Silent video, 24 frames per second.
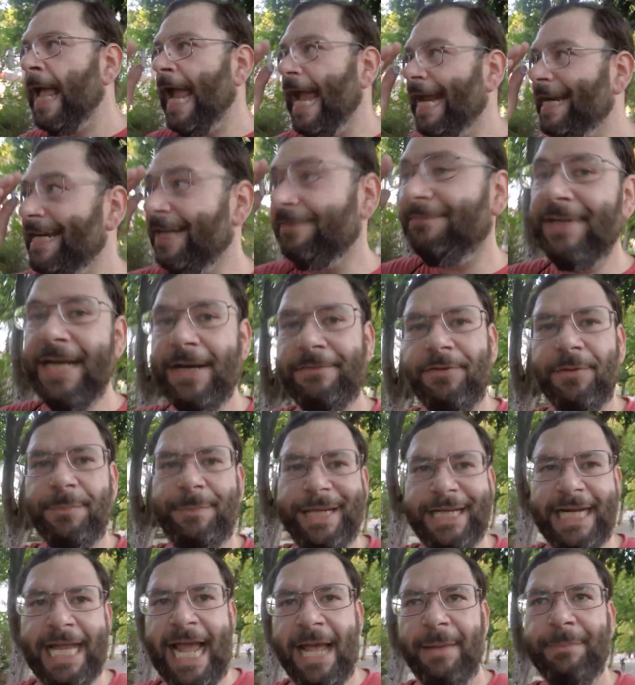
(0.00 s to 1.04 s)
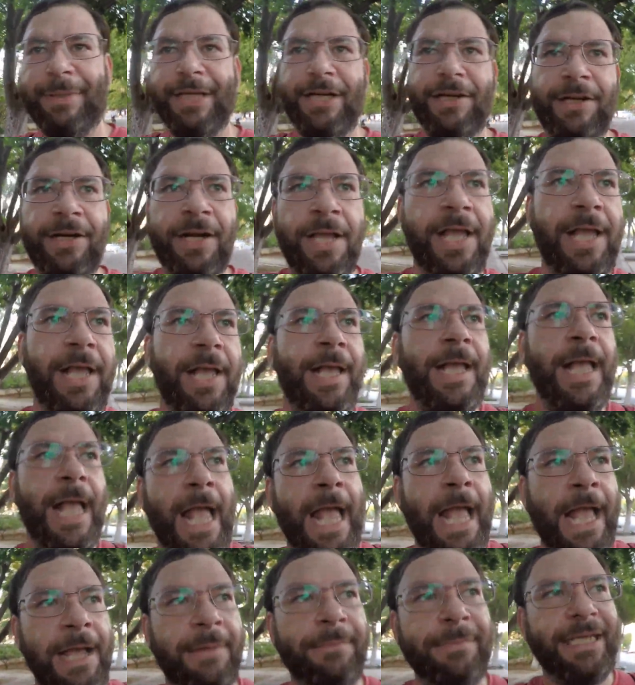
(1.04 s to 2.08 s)
And I've never been happier
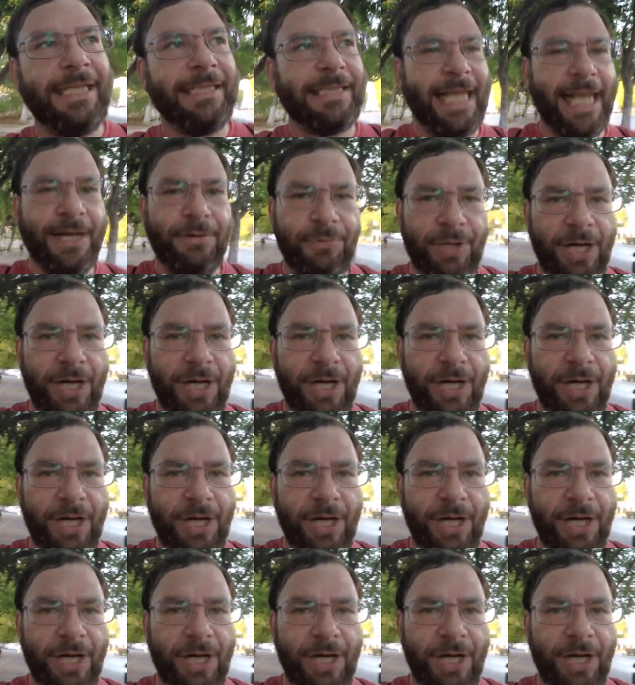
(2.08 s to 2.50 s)
because I,